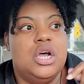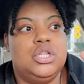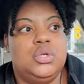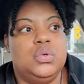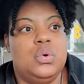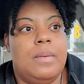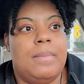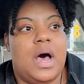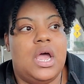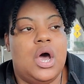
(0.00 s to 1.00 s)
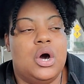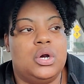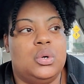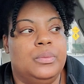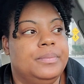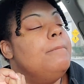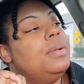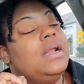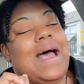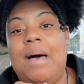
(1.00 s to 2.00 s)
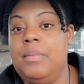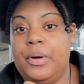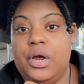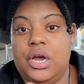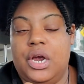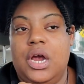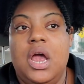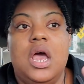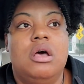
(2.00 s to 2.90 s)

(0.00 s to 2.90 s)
to my room. But Habit Burger,